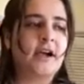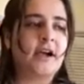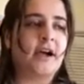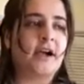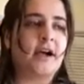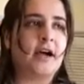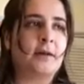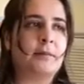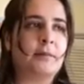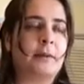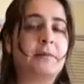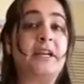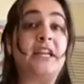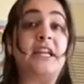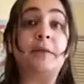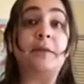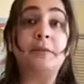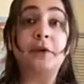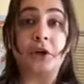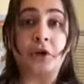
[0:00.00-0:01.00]
I'm an
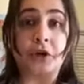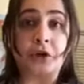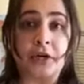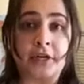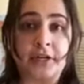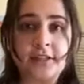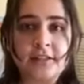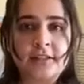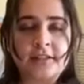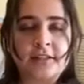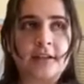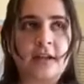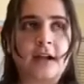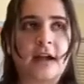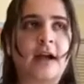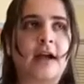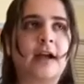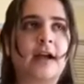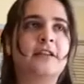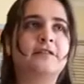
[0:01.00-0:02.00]
immigrant,
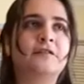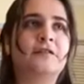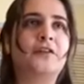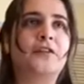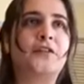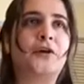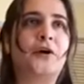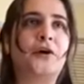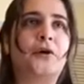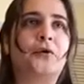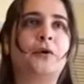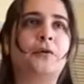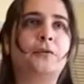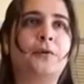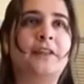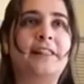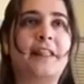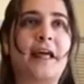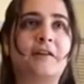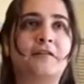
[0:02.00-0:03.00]
even though when
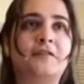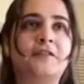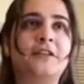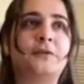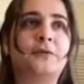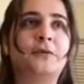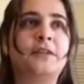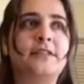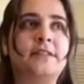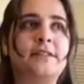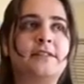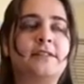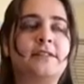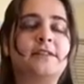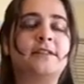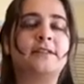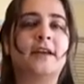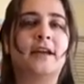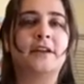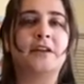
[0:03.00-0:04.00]
we left, it
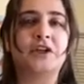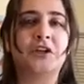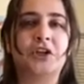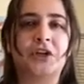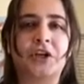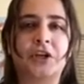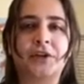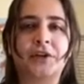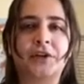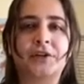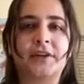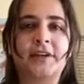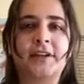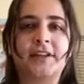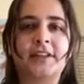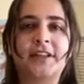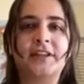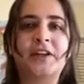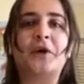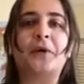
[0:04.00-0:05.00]
was under,
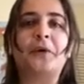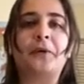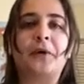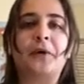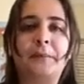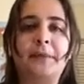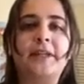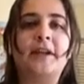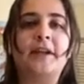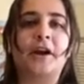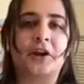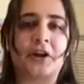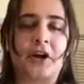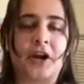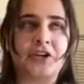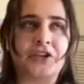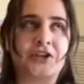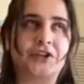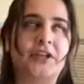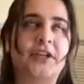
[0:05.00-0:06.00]
you know, I mean, in our
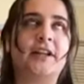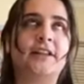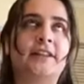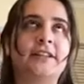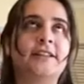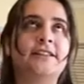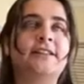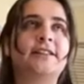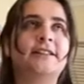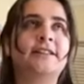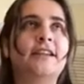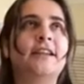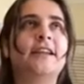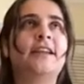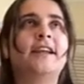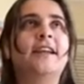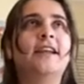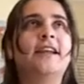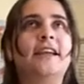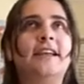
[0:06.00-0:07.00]
country, at least
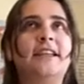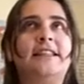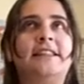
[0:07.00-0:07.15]
in